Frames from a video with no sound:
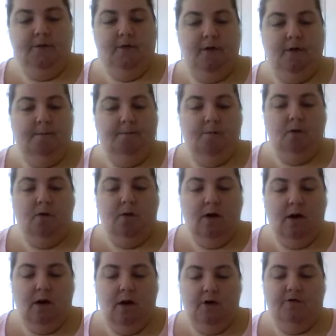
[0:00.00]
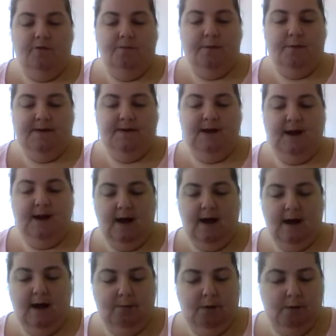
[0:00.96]
So I'm not 100%
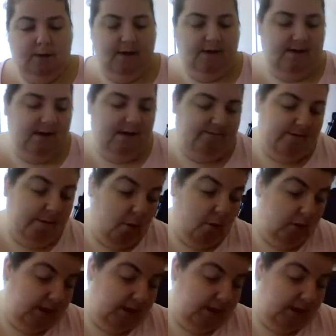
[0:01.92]
happy with it, if I'm